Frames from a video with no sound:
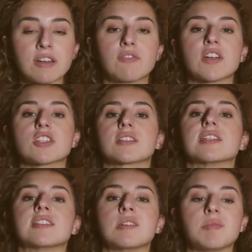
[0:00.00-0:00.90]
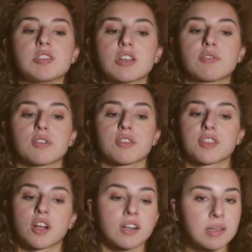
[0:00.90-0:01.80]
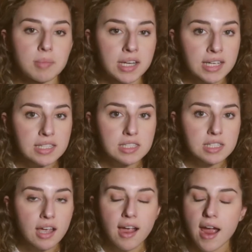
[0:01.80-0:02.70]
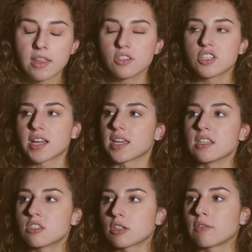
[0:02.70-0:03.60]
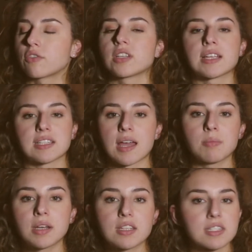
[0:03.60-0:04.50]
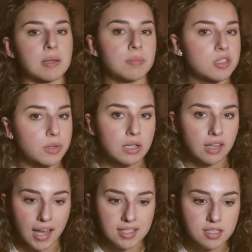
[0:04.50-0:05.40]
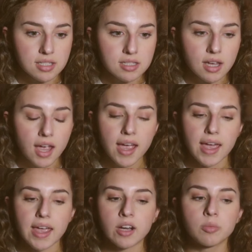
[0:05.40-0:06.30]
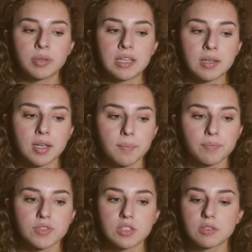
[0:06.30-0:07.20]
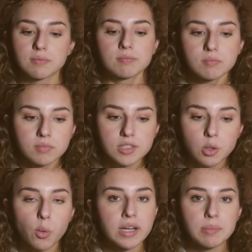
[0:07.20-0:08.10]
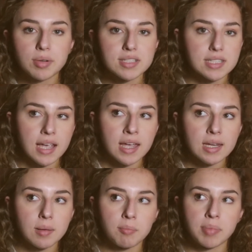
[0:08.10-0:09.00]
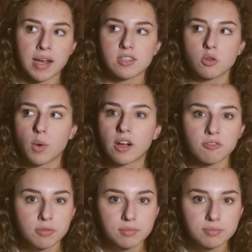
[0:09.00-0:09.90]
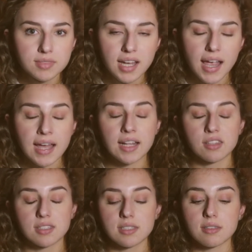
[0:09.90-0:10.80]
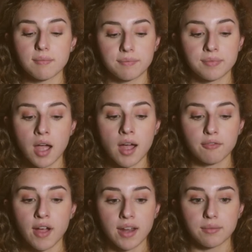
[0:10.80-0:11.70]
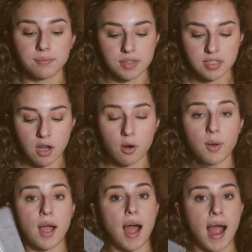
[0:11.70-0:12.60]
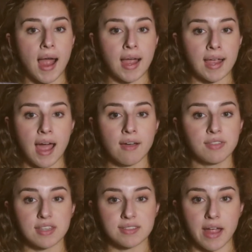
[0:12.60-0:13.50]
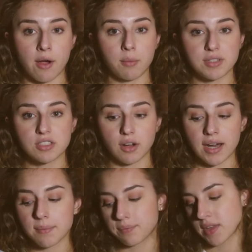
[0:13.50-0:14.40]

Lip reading: if I just listen to music for 30 minutes and then check Instagram for like 10 minutes in between classes, it'll be 20% by 12. And it's not fun. So I have this now, which is great.